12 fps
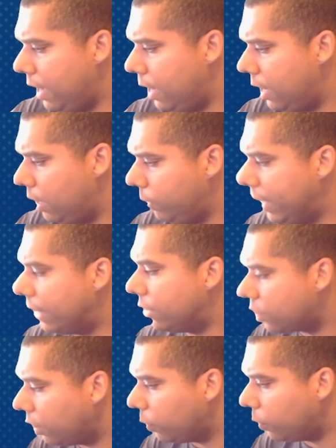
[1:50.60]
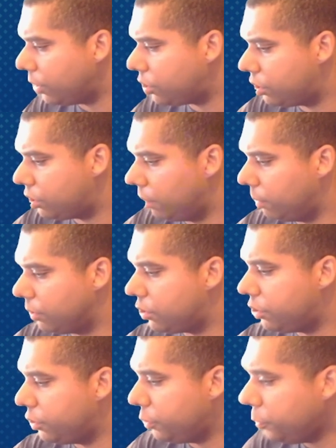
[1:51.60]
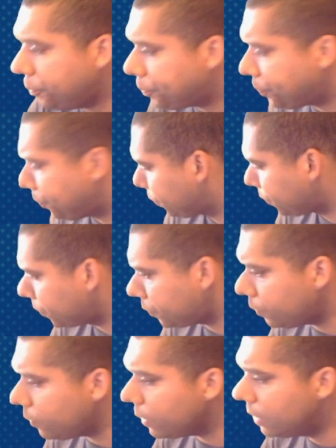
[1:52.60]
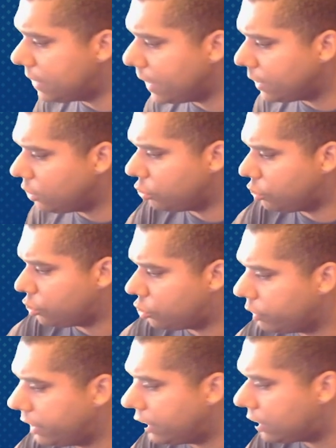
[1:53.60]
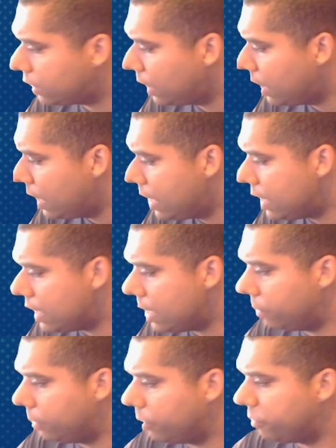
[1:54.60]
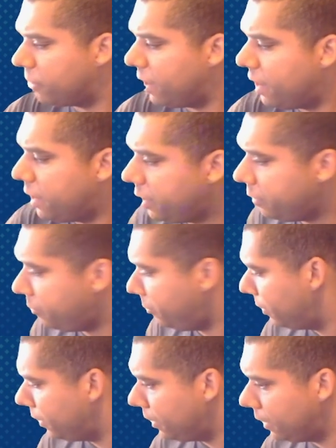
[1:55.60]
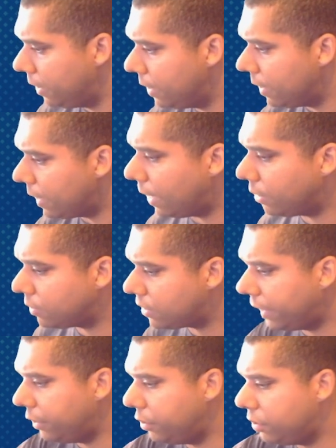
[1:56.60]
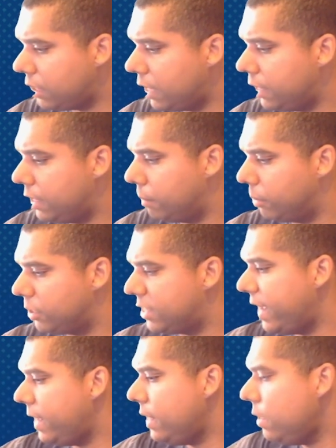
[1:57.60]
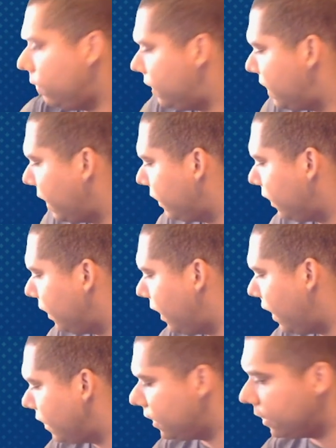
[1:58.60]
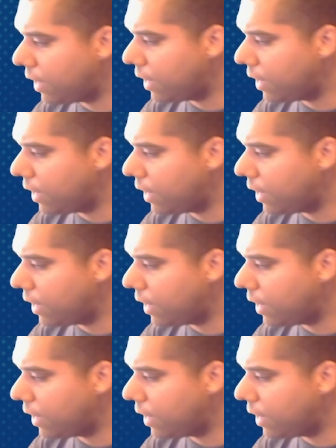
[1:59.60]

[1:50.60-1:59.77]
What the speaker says: We have the Scarlet Witch number 2, Danger Street number 5, Outsiders number 10, second to last on that